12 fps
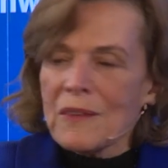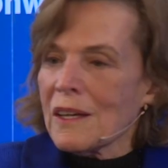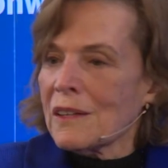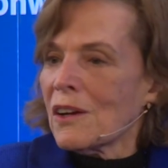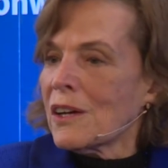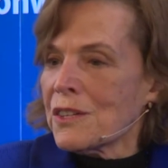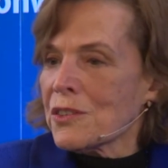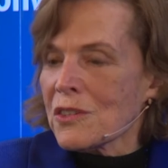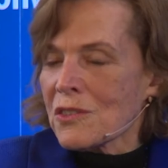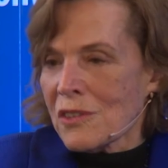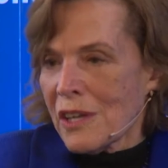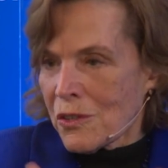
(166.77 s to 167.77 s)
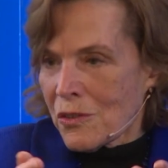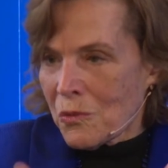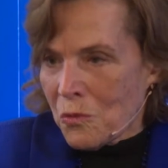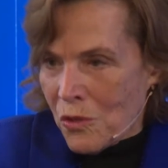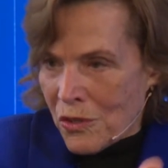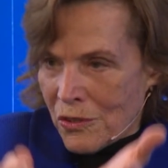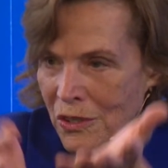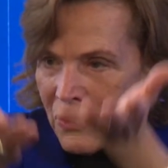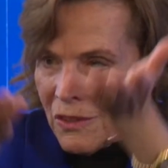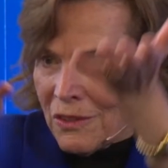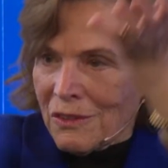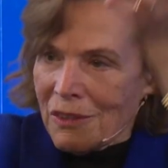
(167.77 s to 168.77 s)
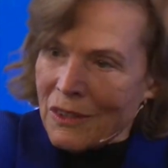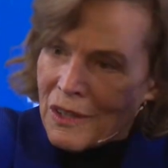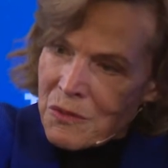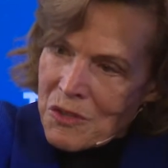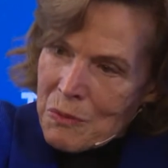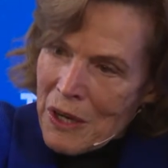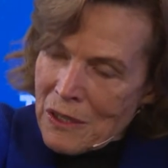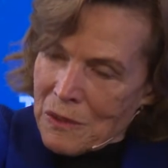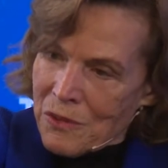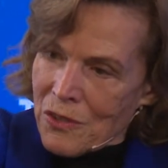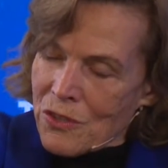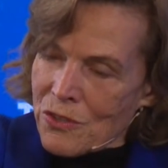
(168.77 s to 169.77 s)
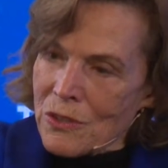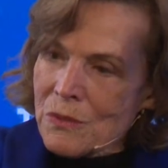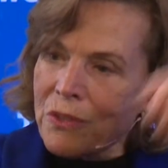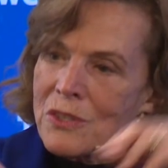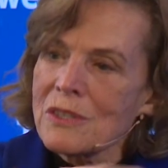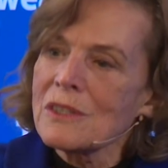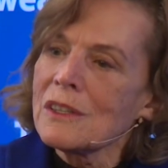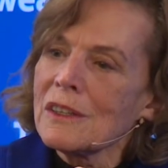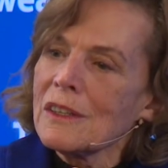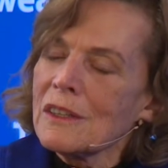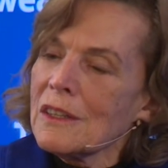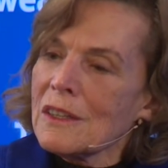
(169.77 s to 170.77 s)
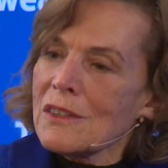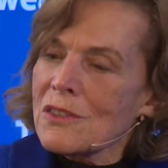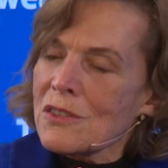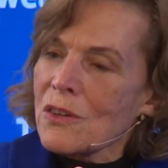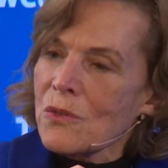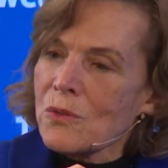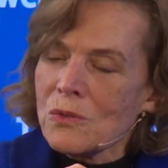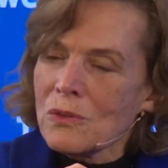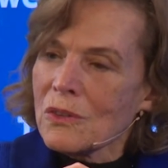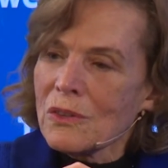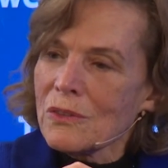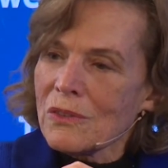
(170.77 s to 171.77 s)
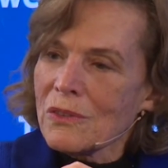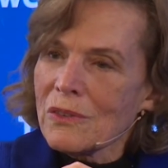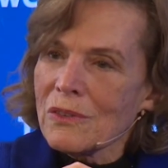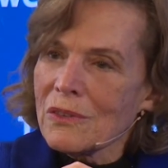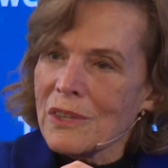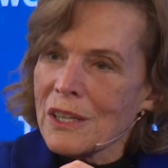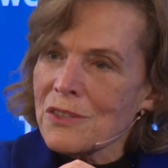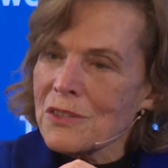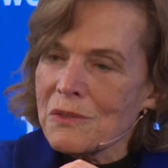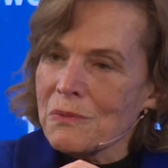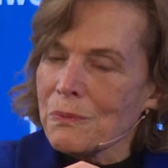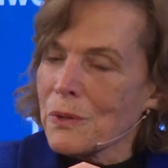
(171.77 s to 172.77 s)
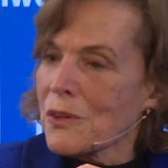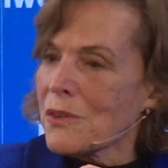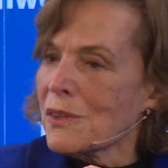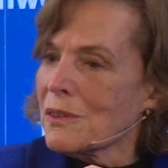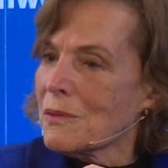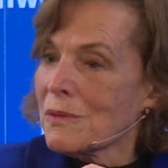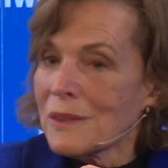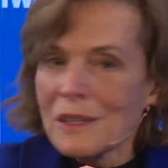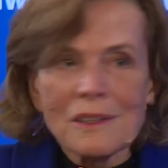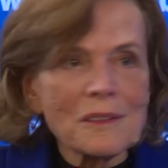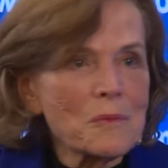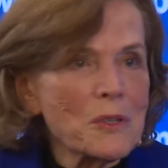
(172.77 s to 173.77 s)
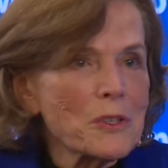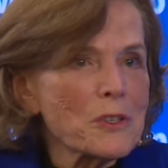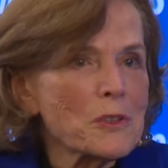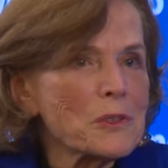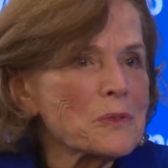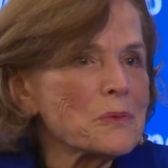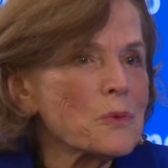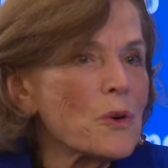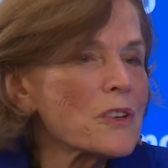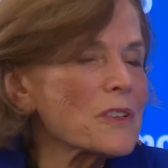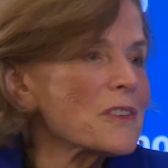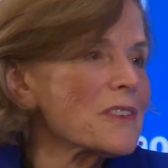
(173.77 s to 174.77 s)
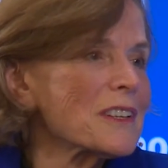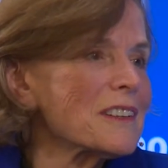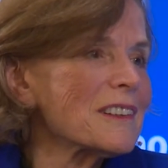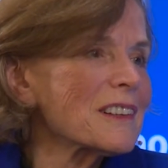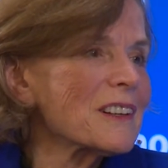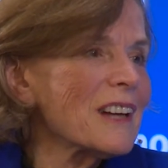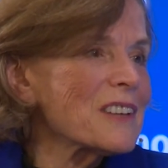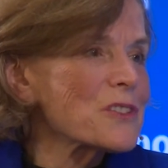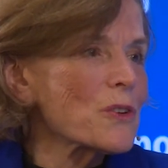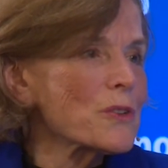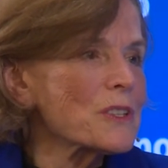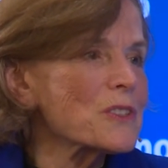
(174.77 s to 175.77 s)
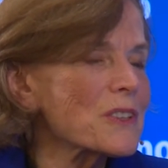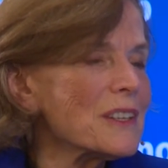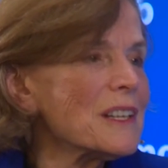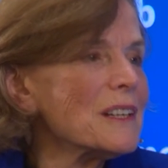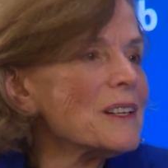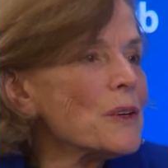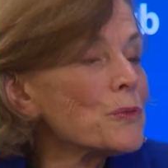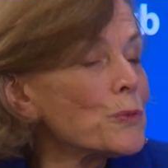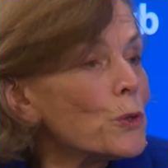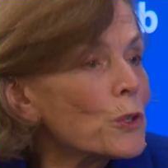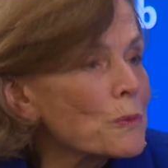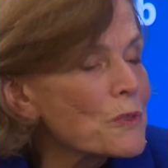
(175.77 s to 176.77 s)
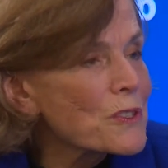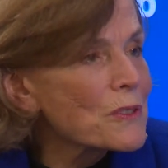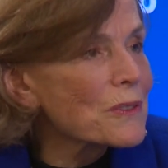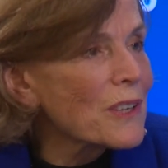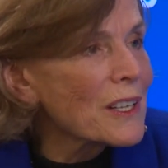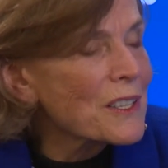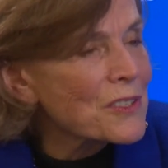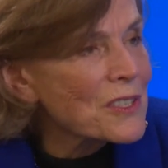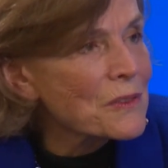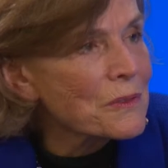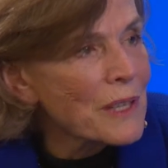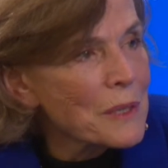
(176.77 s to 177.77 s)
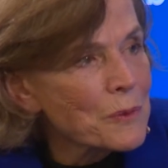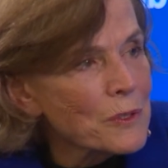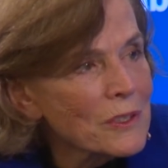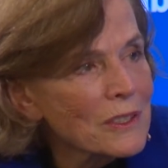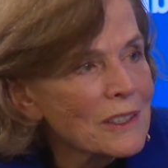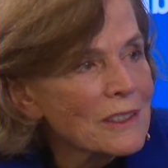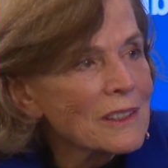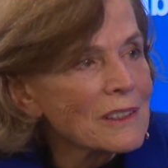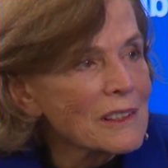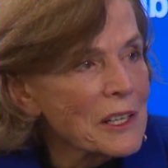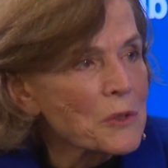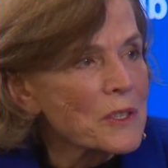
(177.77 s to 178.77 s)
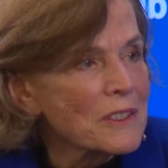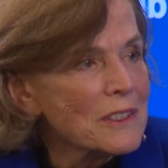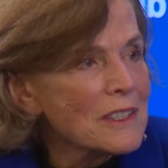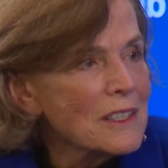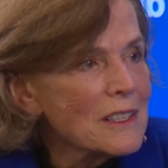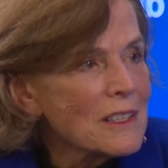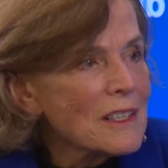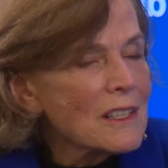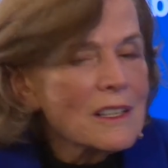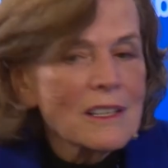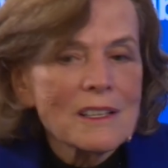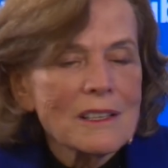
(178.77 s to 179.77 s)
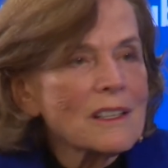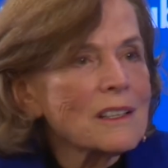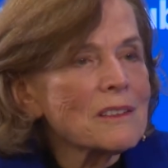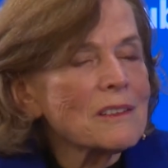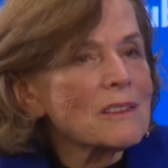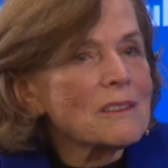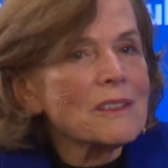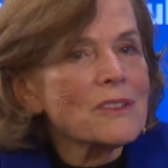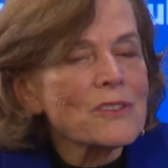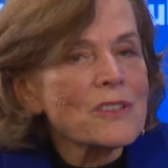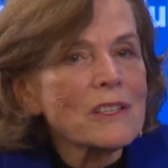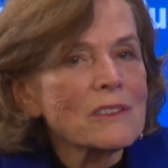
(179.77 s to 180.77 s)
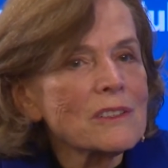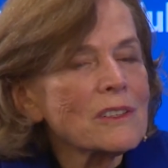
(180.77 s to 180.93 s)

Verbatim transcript: and ice is lighter than water and it comes back up to the surface. So that's part of the miracle of water that has all these forms of ice and vapor and liquid. And you see it